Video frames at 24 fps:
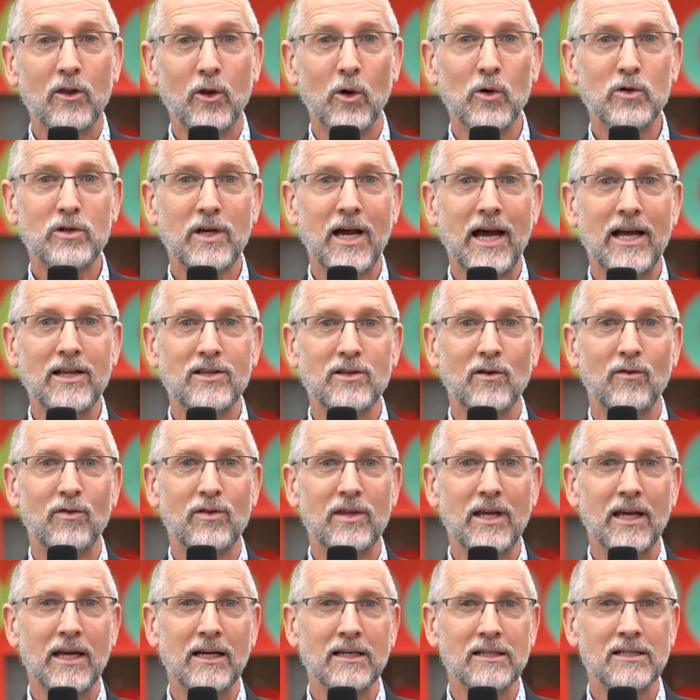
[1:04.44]
those kinds of
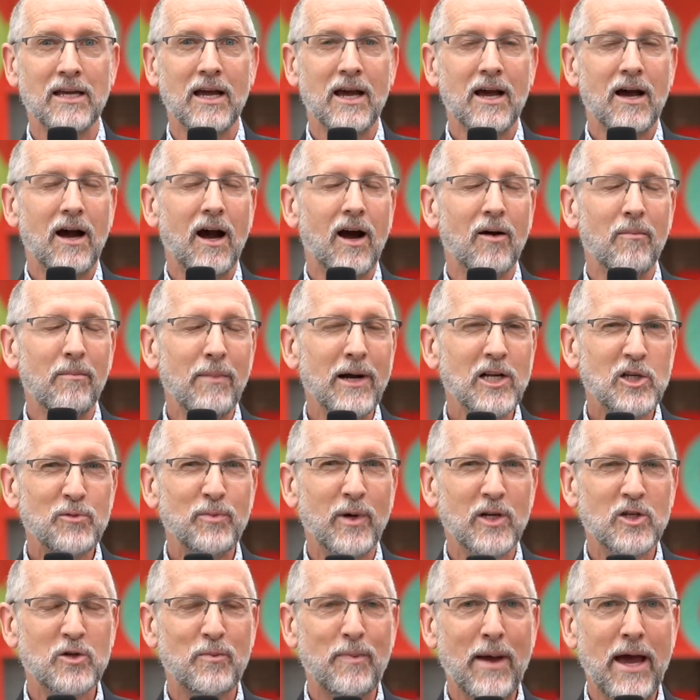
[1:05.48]
things are much,
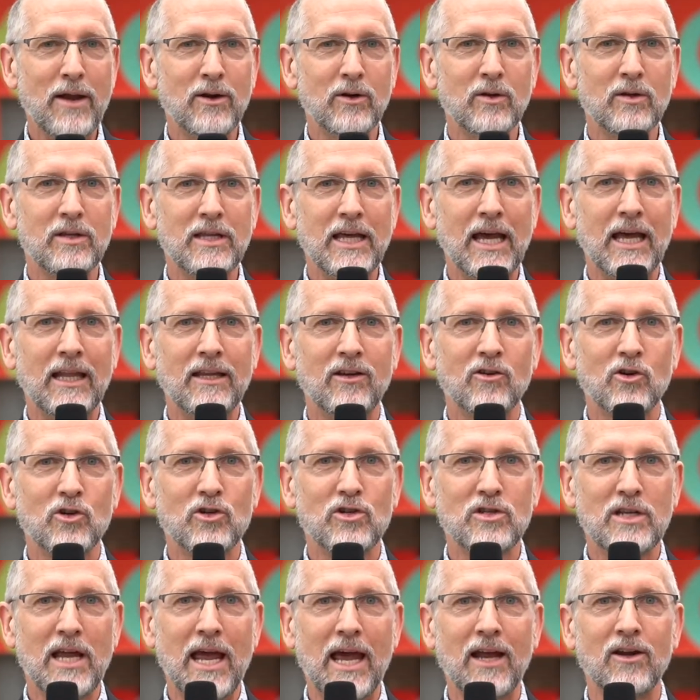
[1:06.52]
much better than your
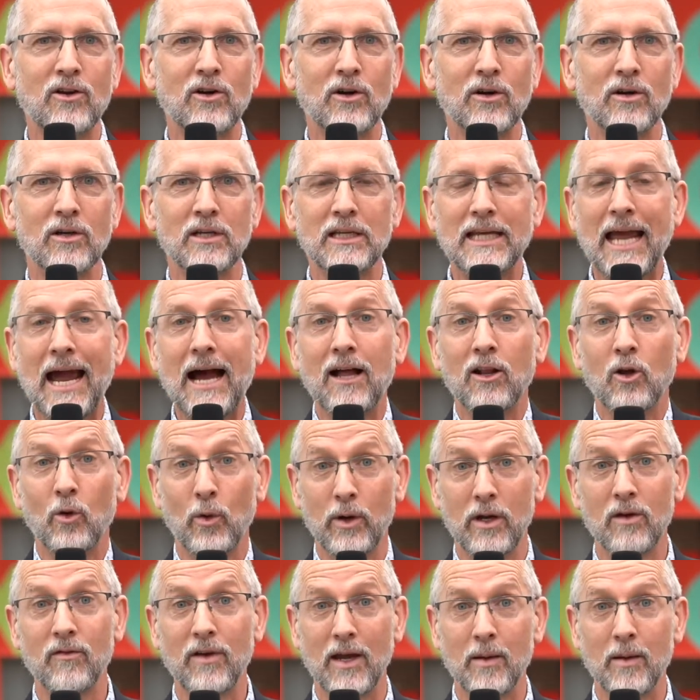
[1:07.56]
standard gallery of